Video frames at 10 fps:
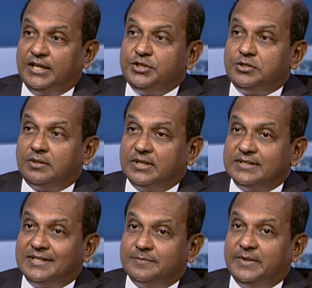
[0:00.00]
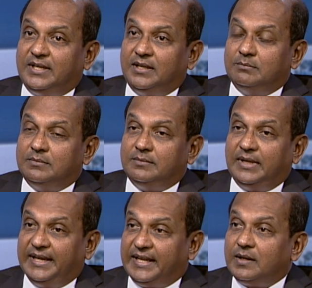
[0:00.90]
Insurance has become
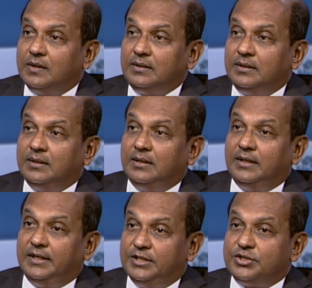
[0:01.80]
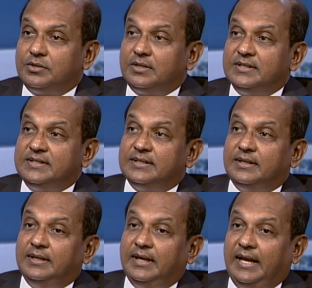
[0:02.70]
an icon in insurance
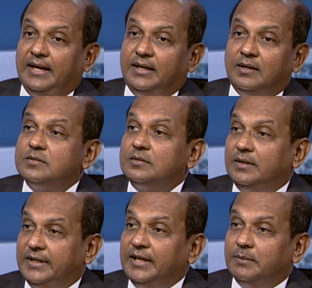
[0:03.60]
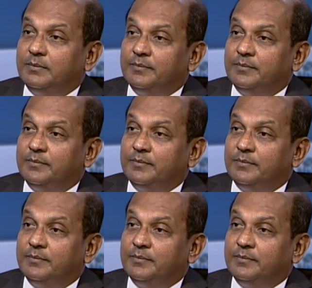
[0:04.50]
and a household name.